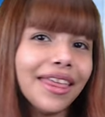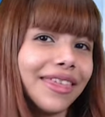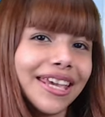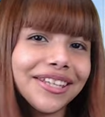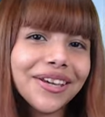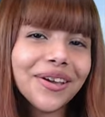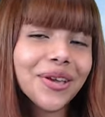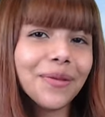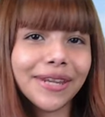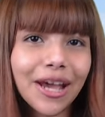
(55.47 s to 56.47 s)
Thank you.
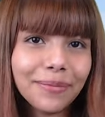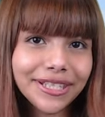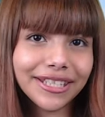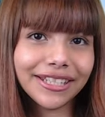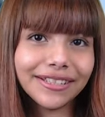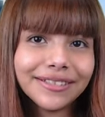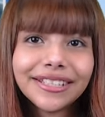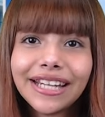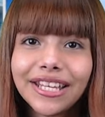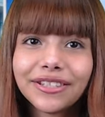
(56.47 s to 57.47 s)
You may now be seated.
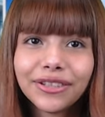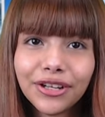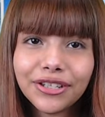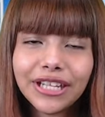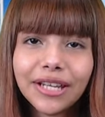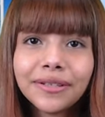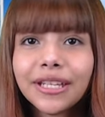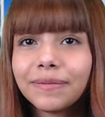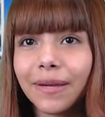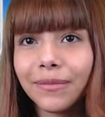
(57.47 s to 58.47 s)
Today is Thursday,
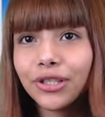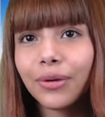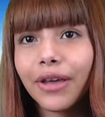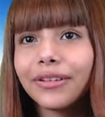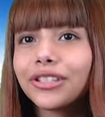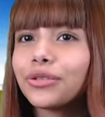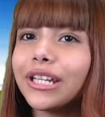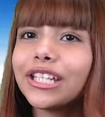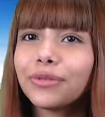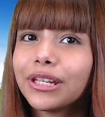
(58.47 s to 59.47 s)
September 12th,
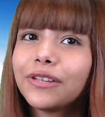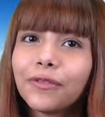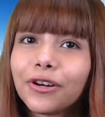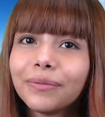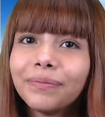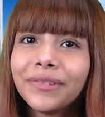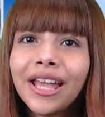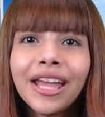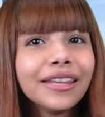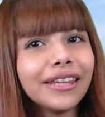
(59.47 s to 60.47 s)
2024.
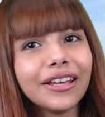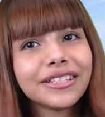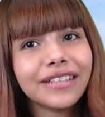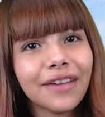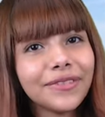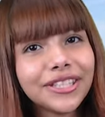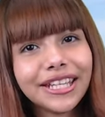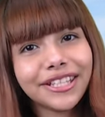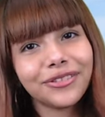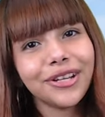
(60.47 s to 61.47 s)
Now let's dive into
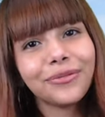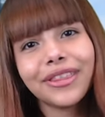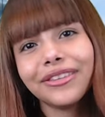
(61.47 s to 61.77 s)
history with